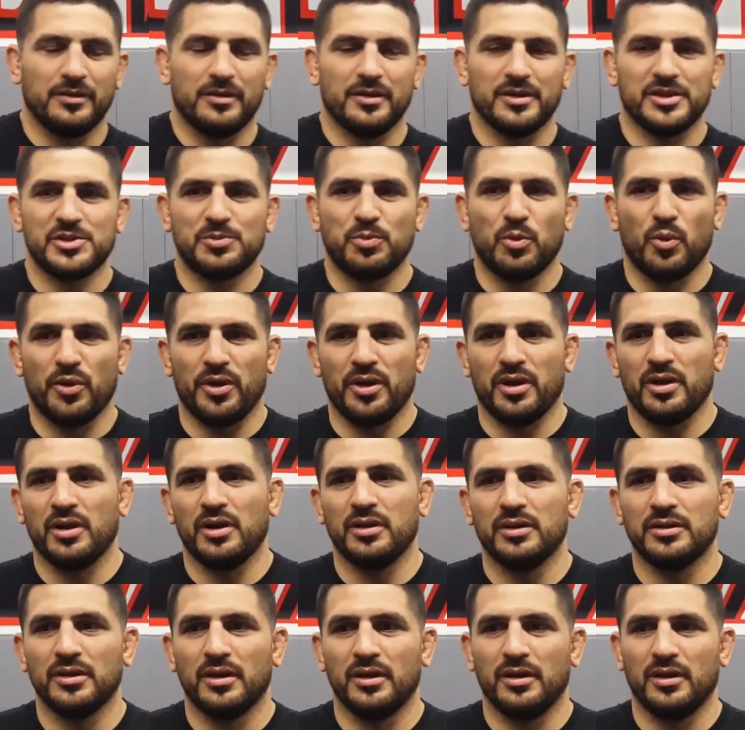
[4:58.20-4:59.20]
The sport in
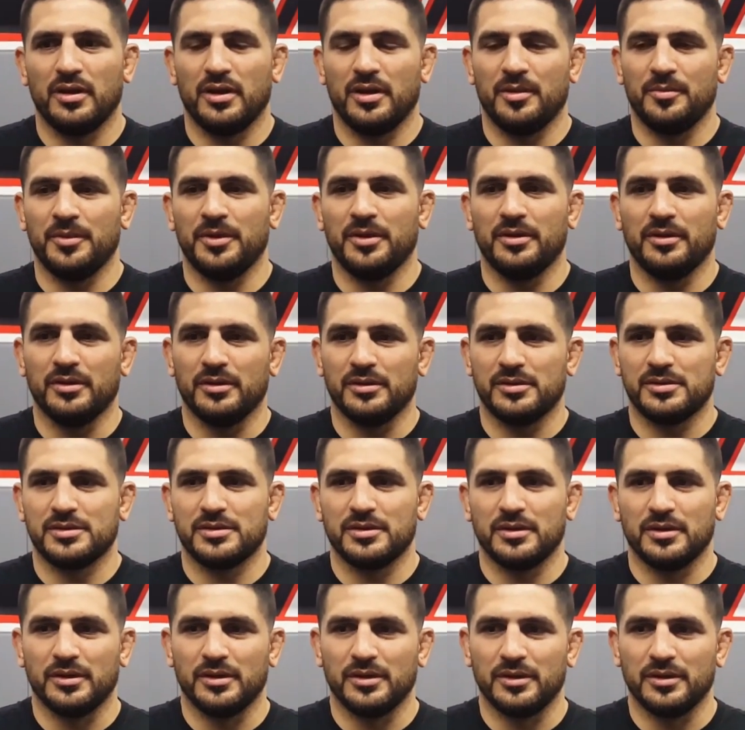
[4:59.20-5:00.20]
Glendale, I mean,
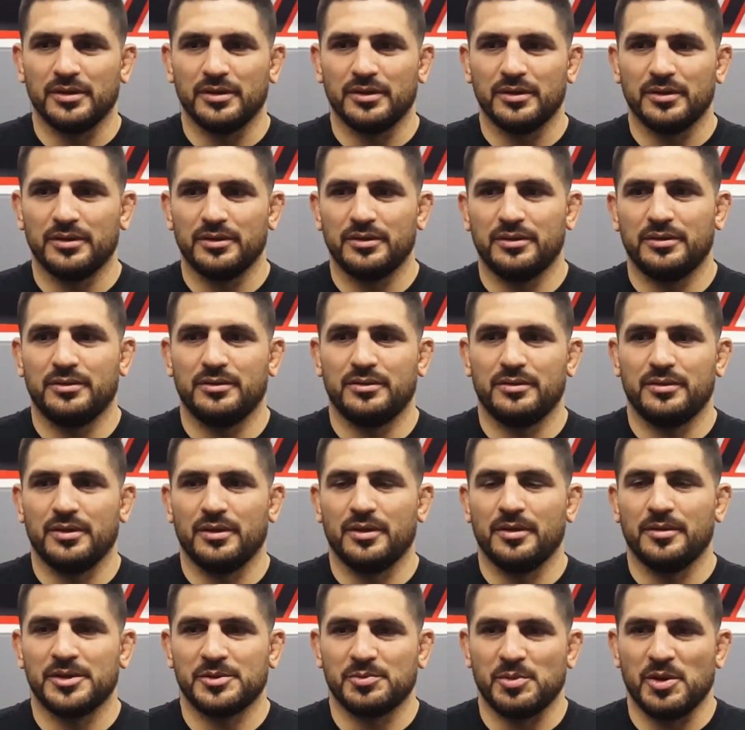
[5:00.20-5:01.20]
it's
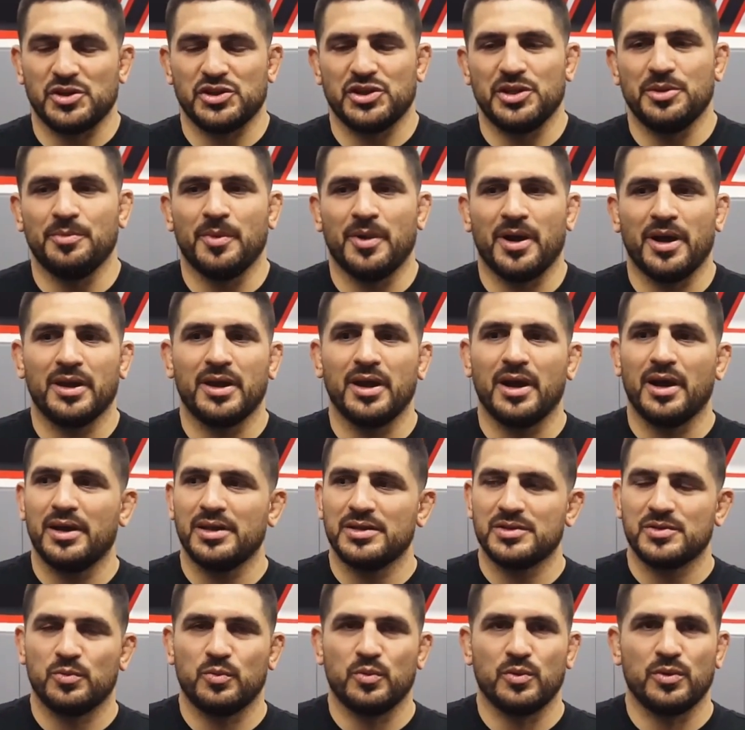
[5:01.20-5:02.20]
especially my
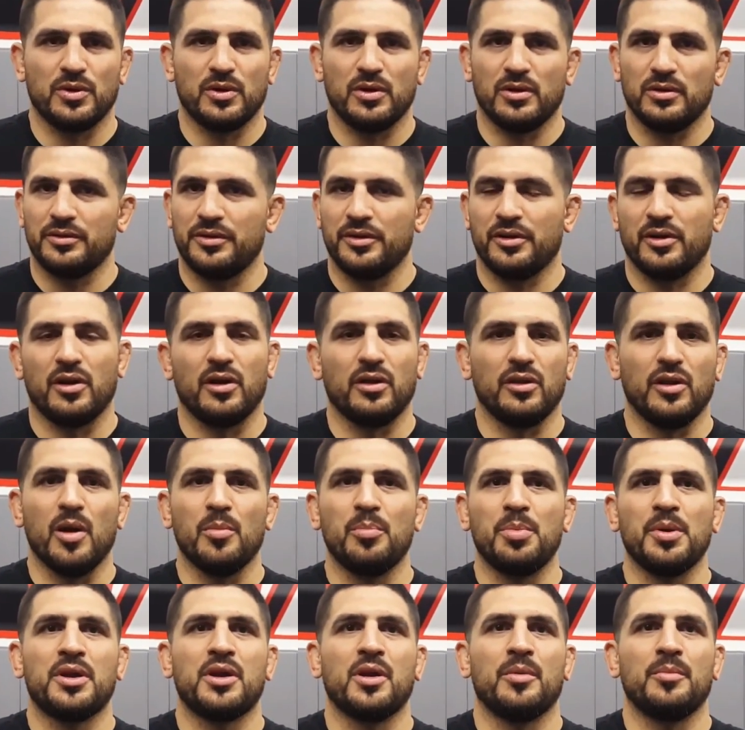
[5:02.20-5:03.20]
guys, they're all
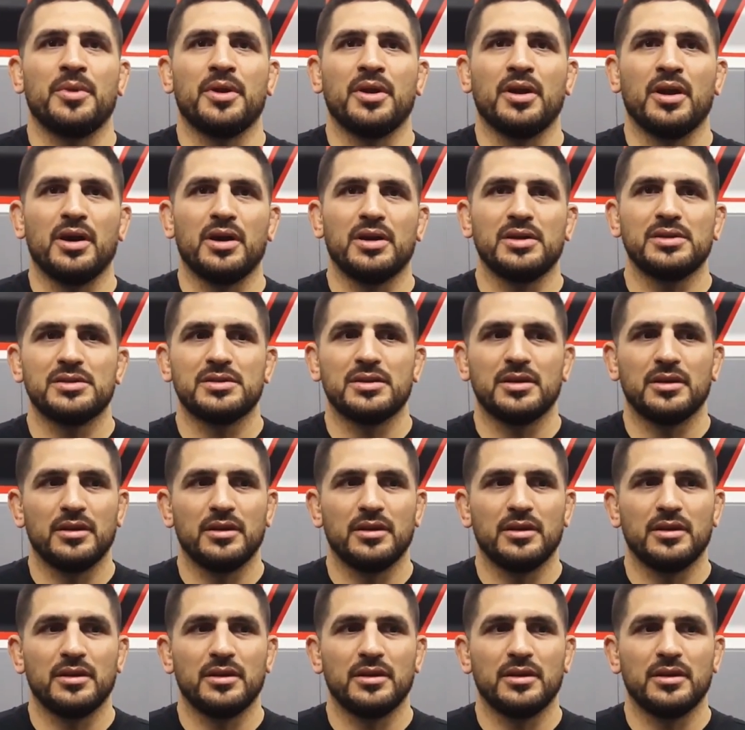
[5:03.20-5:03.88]
up-and-coming guys.